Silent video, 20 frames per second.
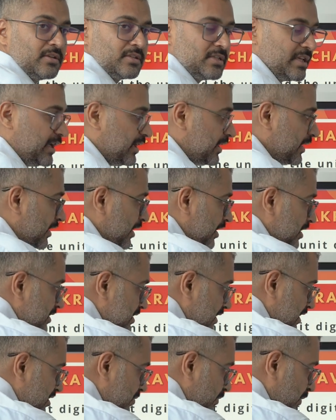see
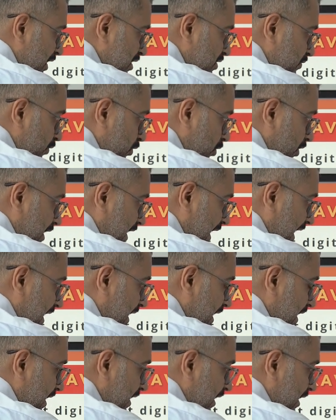6 plus 4,
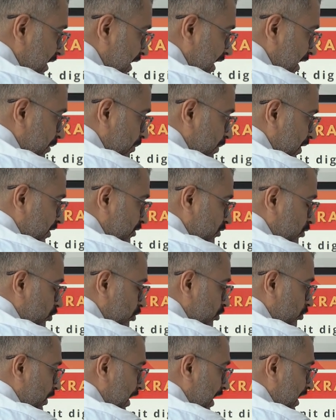10, 10 plus 2,
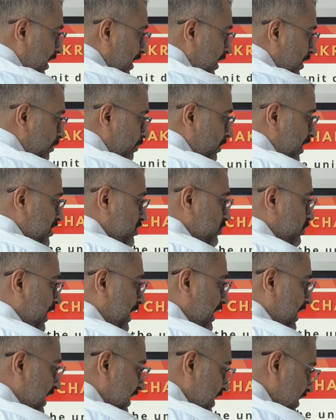12, plus
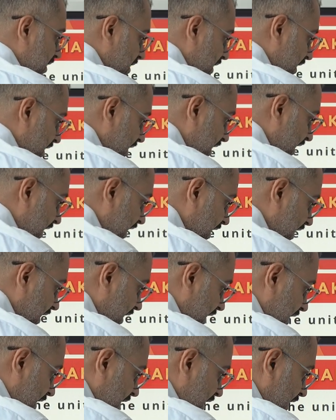1,
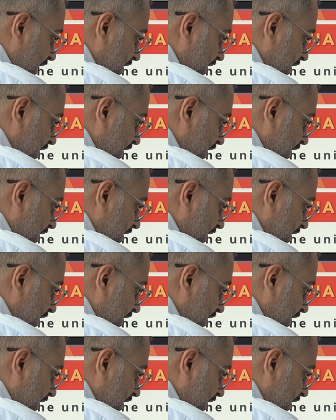13.